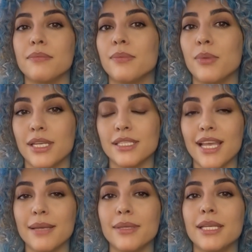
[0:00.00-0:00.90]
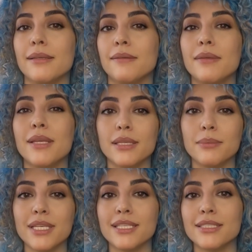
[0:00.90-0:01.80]
What does that mean? It
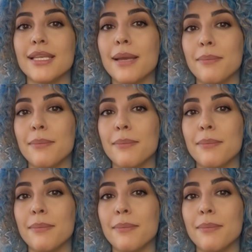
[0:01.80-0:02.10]
means their